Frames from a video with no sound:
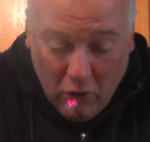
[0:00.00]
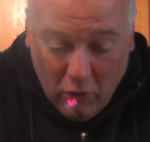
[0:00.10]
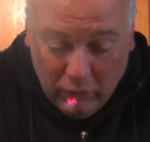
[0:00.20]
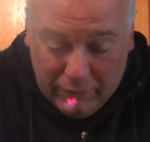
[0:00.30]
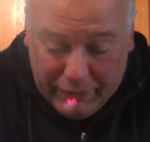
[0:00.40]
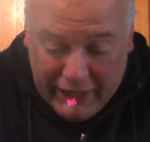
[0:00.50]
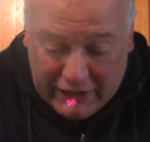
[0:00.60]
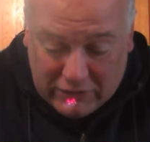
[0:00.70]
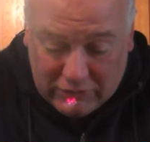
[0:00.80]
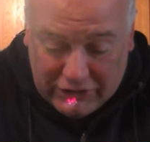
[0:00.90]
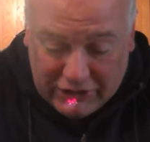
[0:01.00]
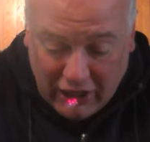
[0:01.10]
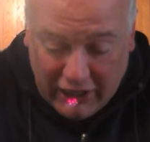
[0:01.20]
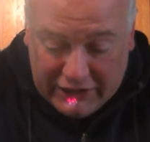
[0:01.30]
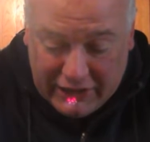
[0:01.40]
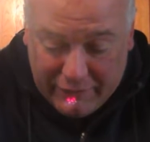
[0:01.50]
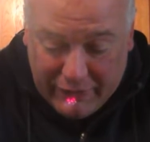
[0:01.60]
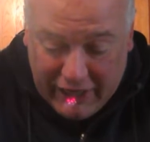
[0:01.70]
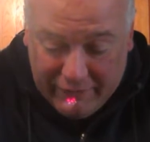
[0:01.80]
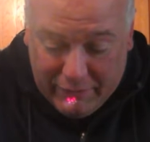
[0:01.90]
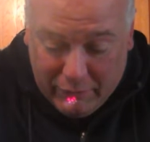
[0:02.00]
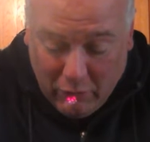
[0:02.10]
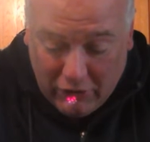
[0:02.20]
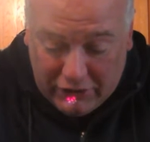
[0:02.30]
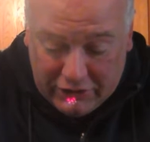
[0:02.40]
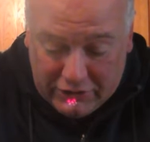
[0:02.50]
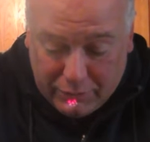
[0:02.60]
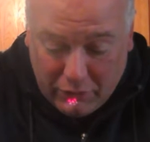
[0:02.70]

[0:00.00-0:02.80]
Only pass when signs and pavement markings